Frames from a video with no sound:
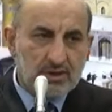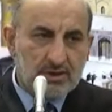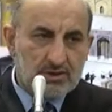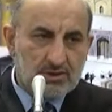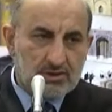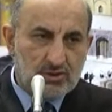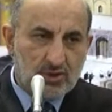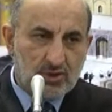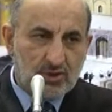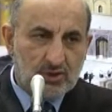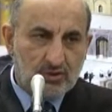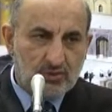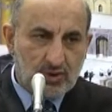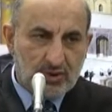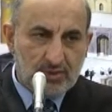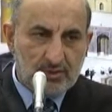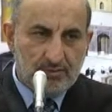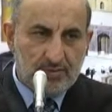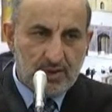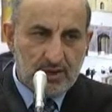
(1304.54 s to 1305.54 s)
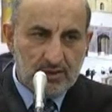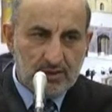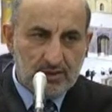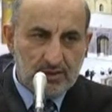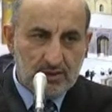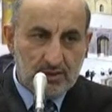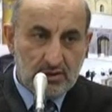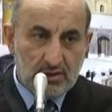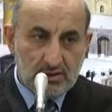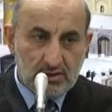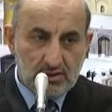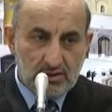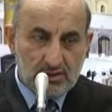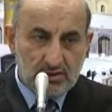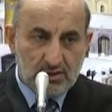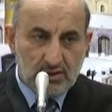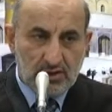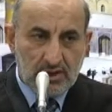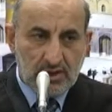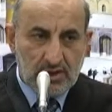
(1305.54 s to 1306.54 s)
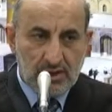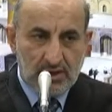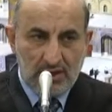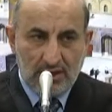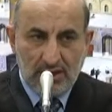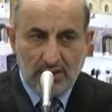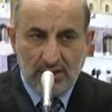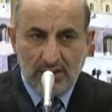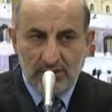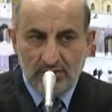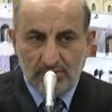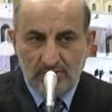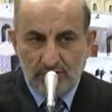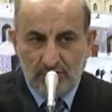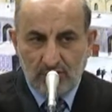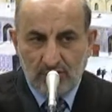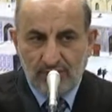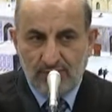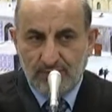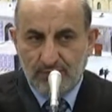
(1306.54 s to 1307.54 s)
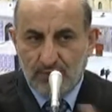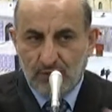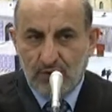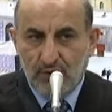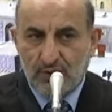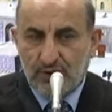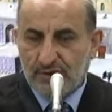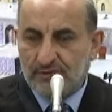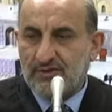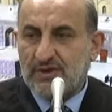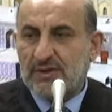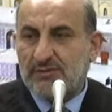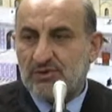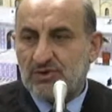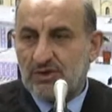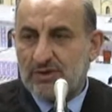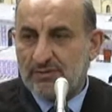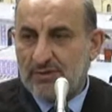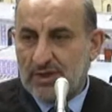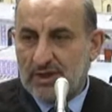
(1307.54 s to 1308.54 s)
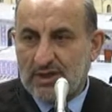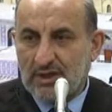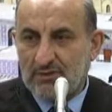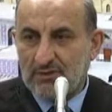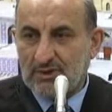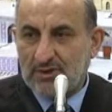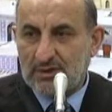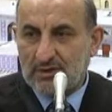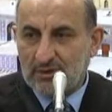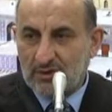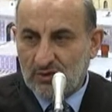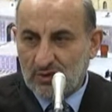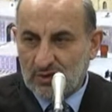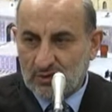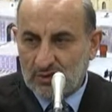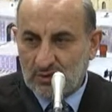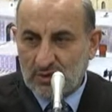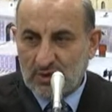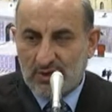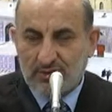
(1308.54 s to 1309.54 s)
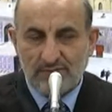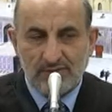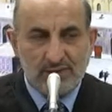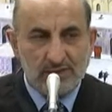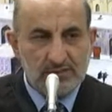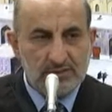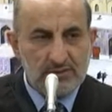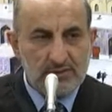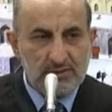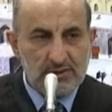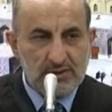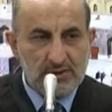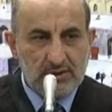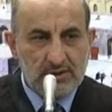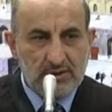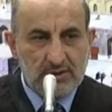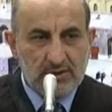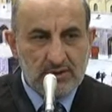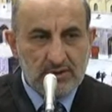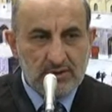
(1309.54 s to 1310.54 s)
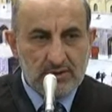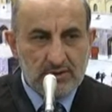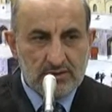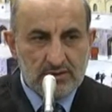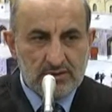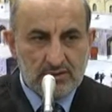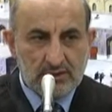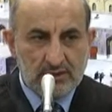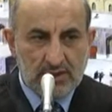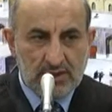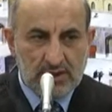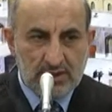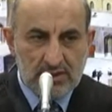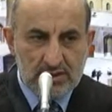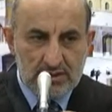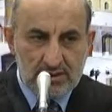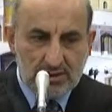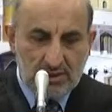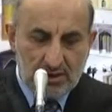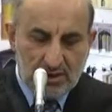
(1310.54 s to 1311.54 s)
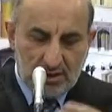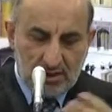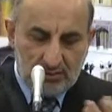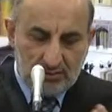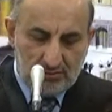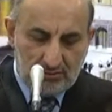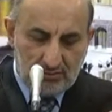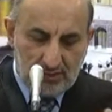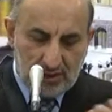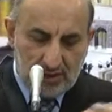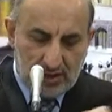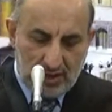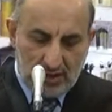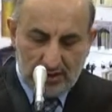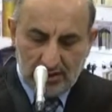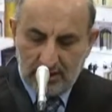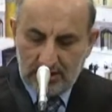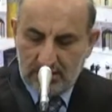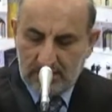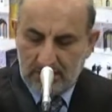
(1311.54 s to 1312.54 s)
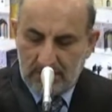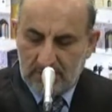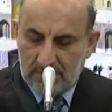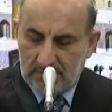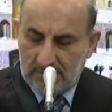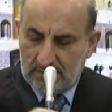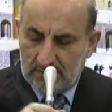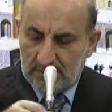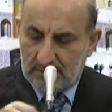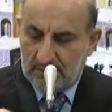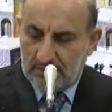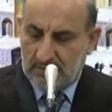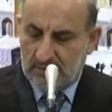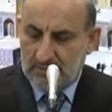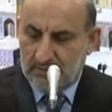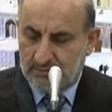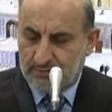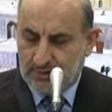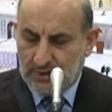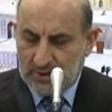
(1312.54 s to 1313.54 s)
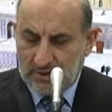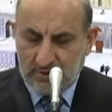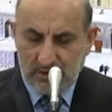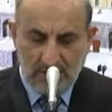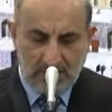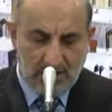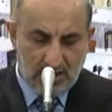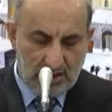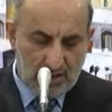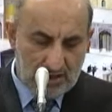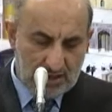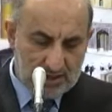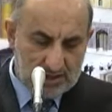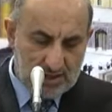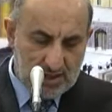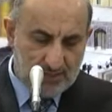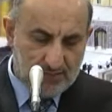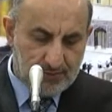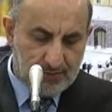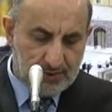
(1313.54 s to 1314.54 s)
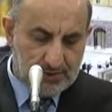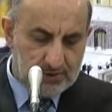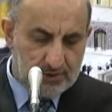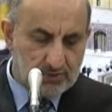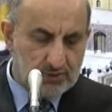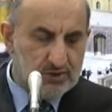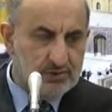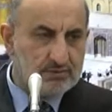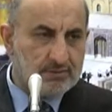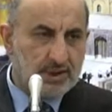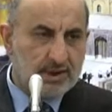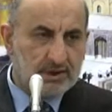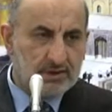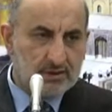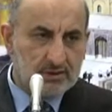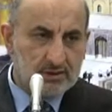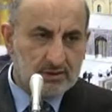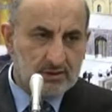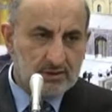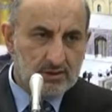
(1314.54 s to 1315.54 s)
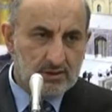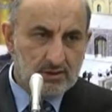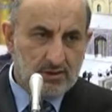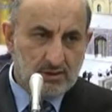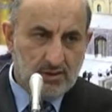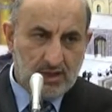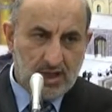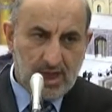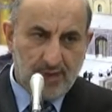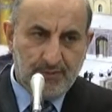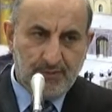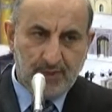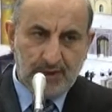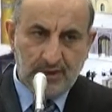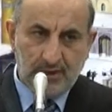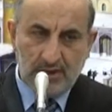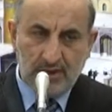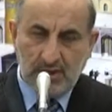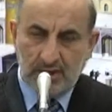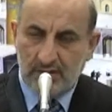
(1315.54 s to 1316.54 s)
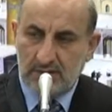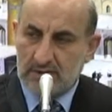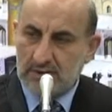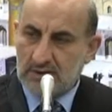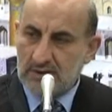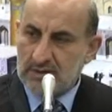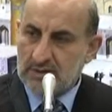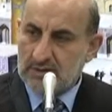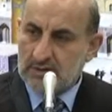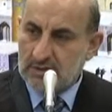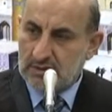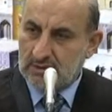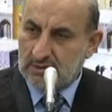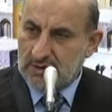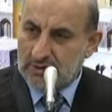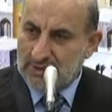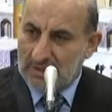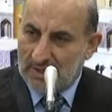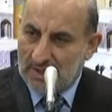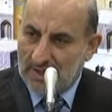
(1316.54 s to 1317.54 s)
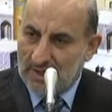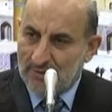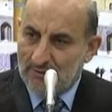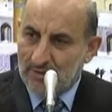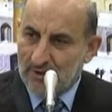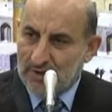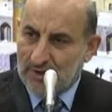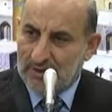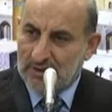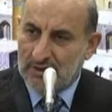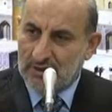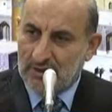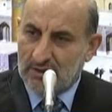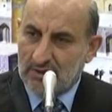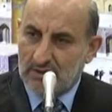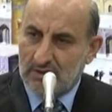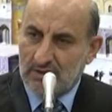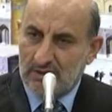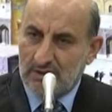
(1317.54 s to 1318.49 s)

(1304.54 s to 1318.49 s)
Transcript: soaked with the blood. So the area of both of them should be counted, not one of them. So that is, other practical examples which might happen, and is just elaborating